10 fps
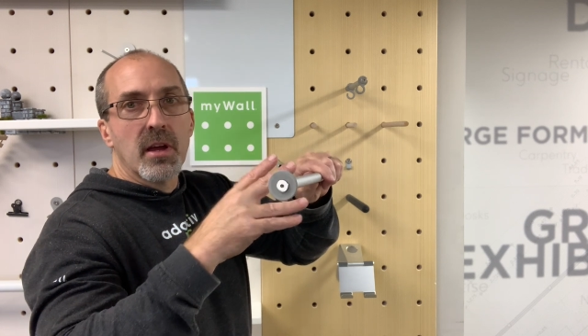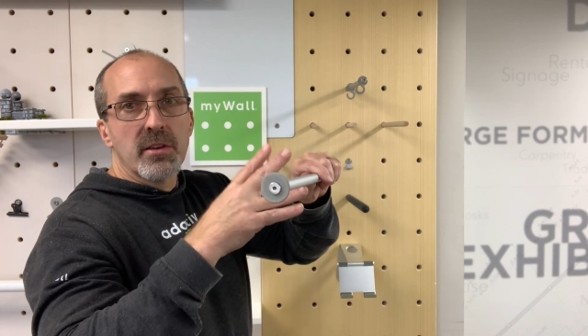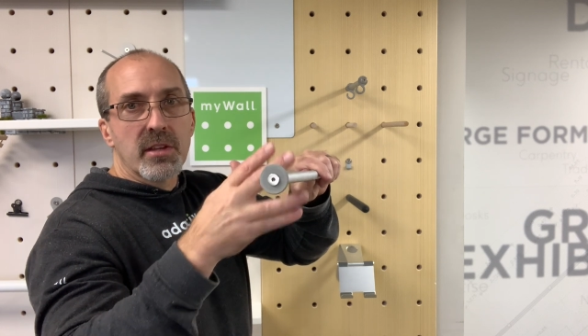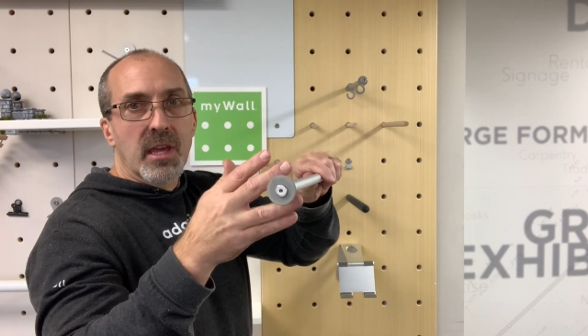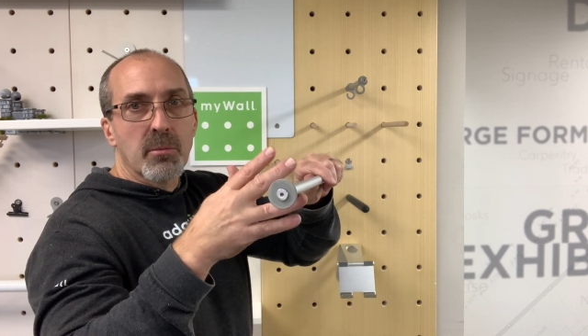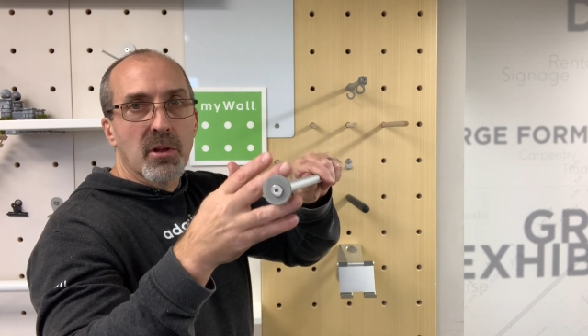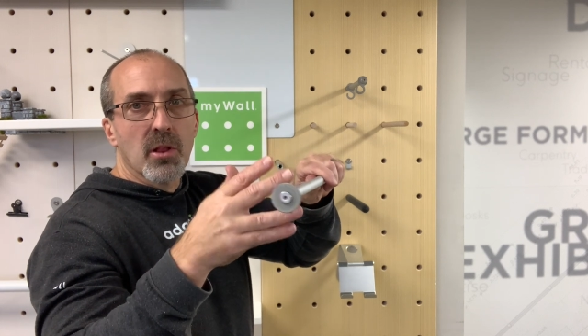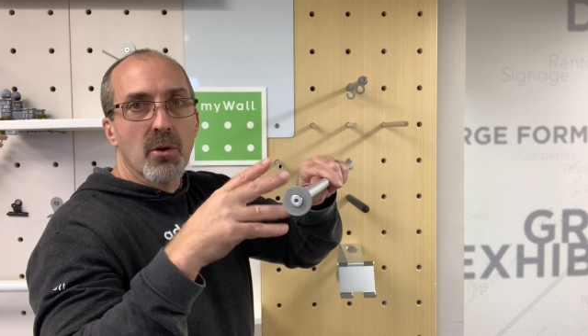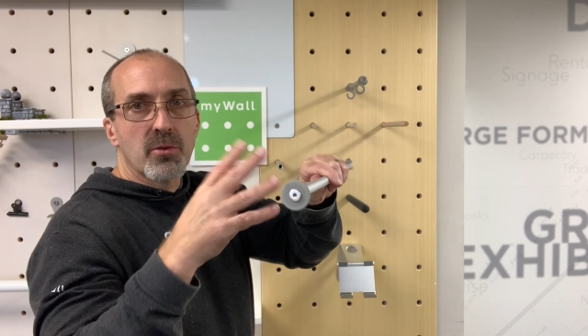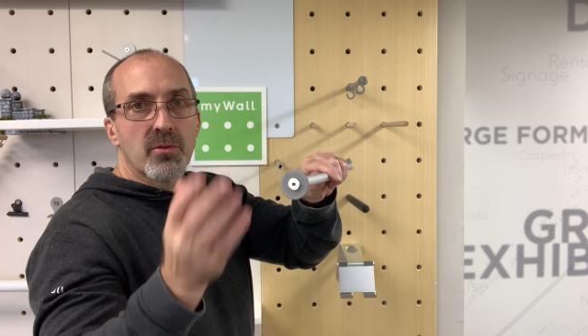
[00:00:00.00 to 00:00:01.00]
to keep
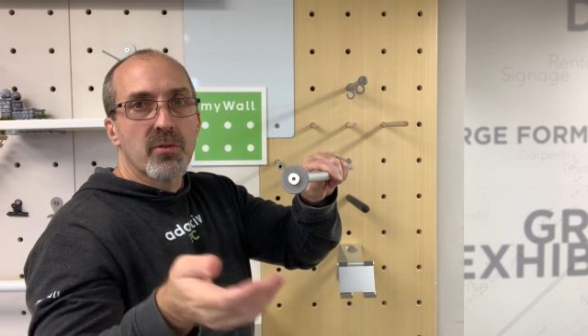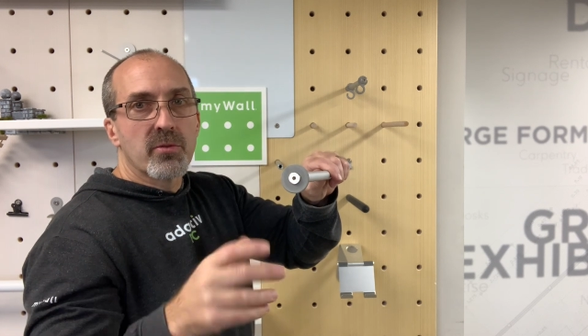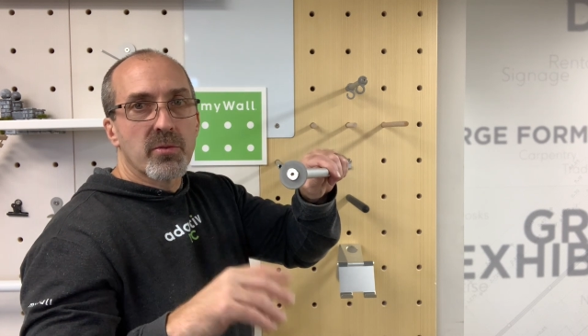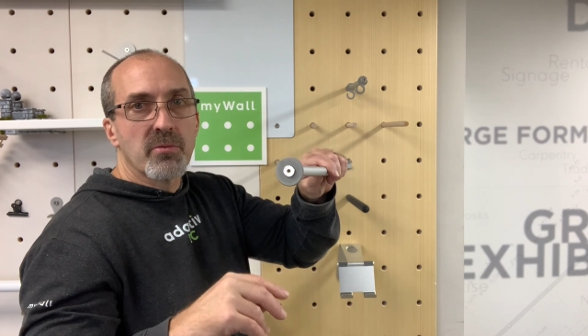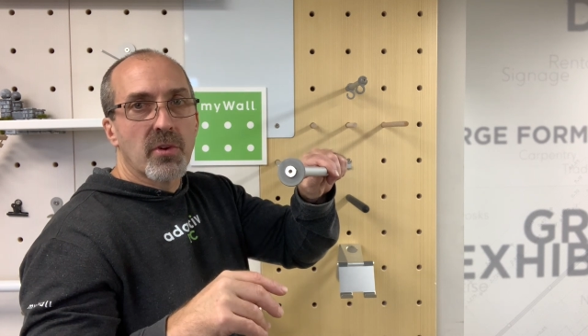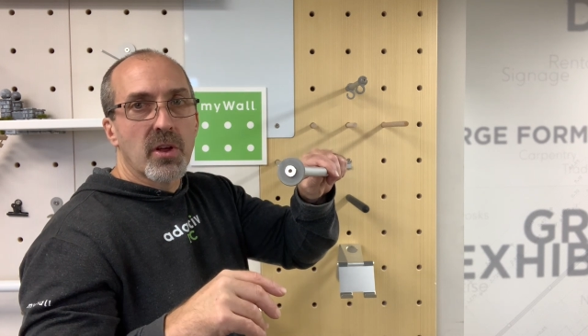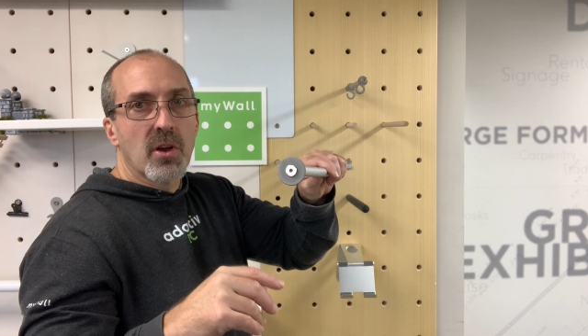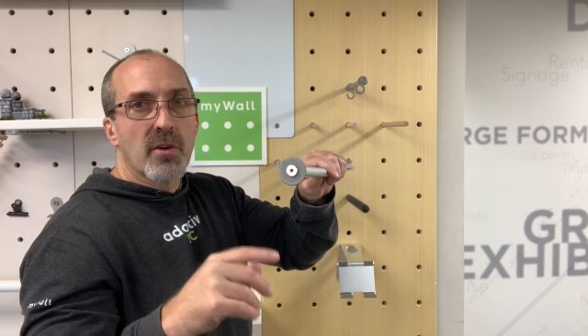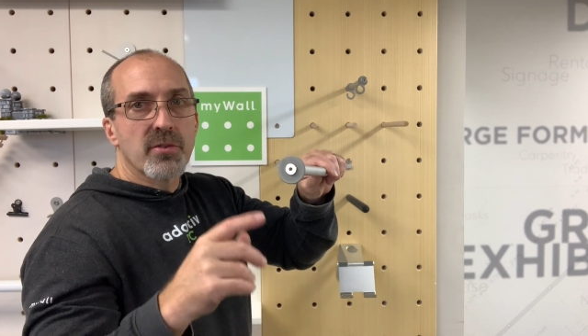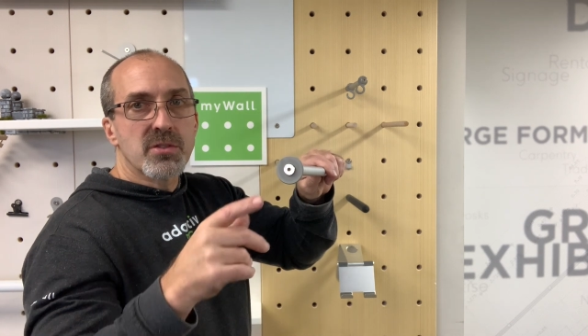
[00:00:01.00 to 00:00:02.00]
clothes from falling
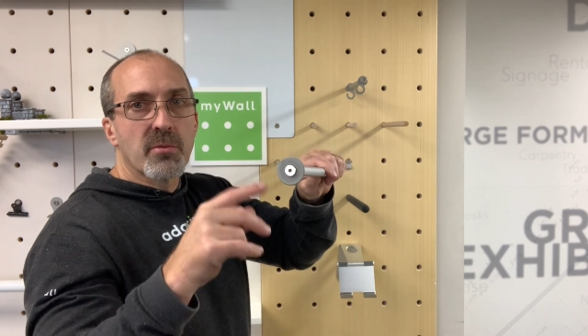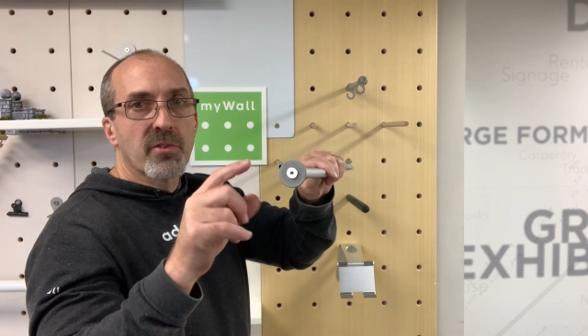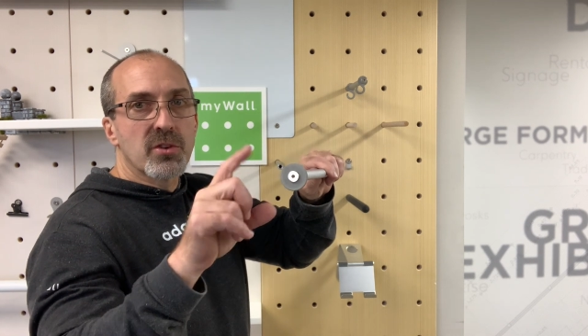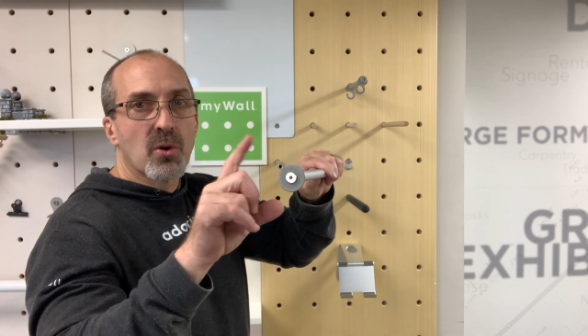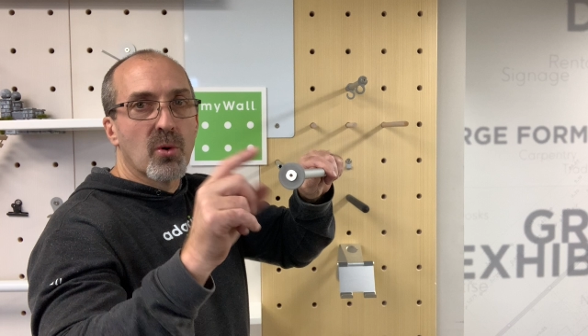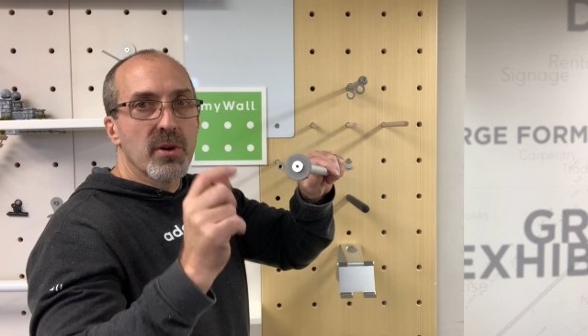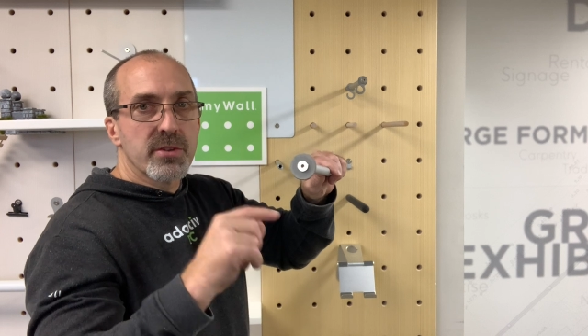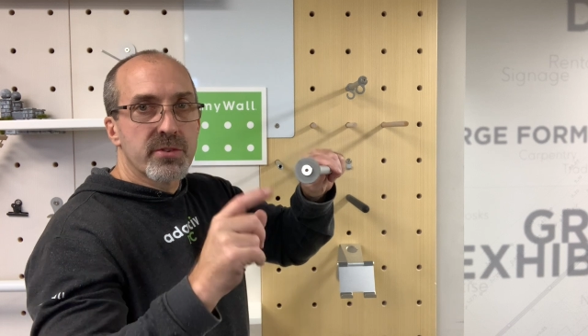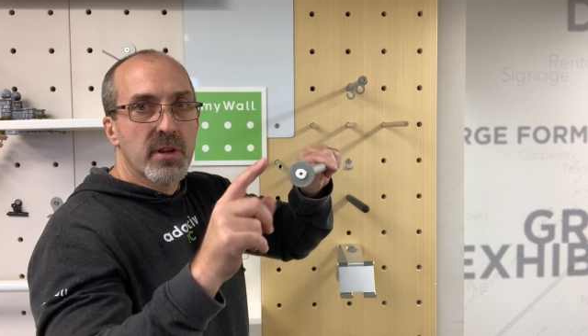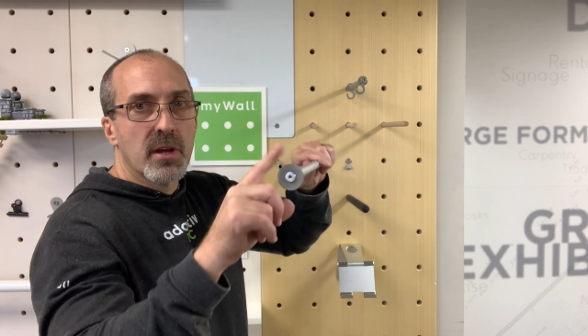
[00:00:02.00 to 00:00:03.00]
off, or some of our
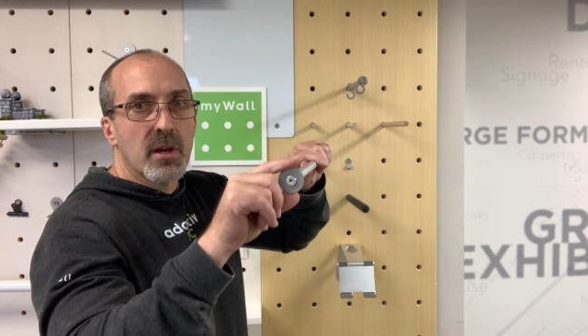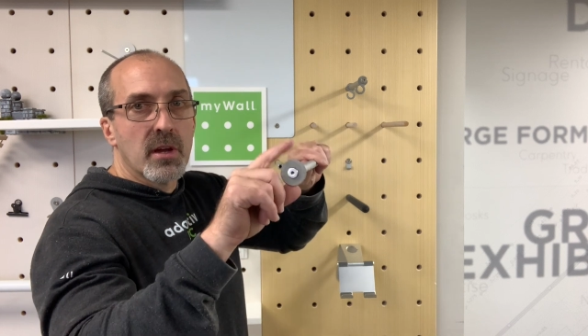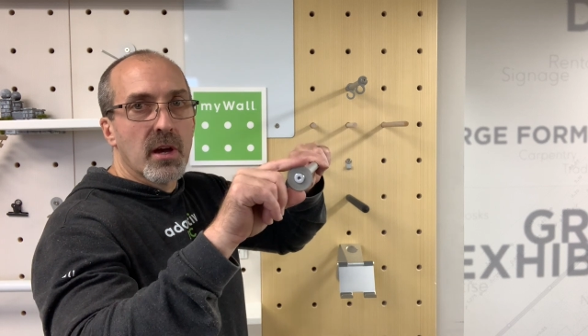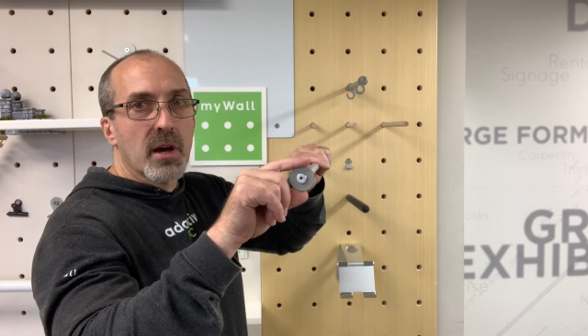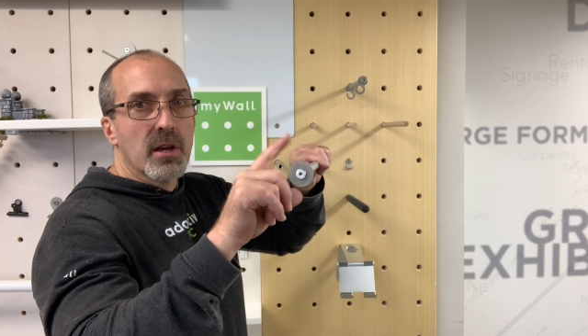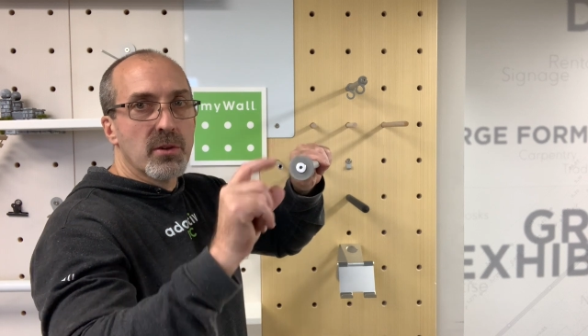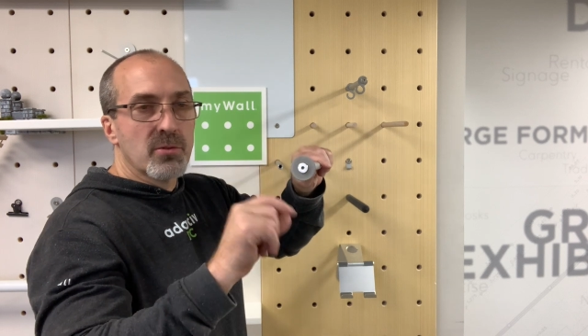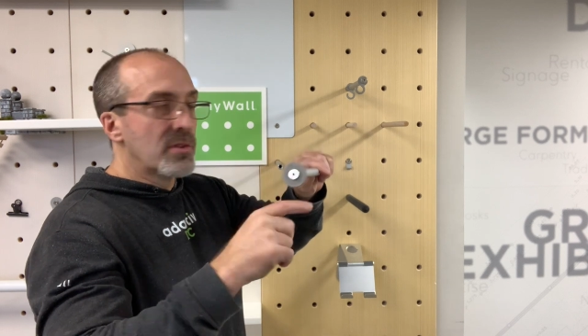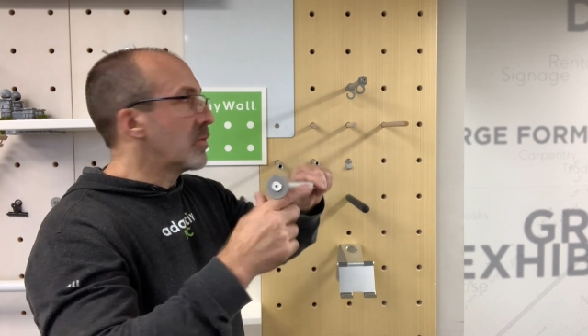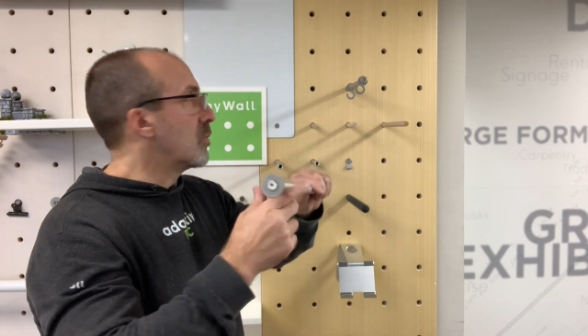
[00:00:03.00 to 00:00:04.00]
toys use these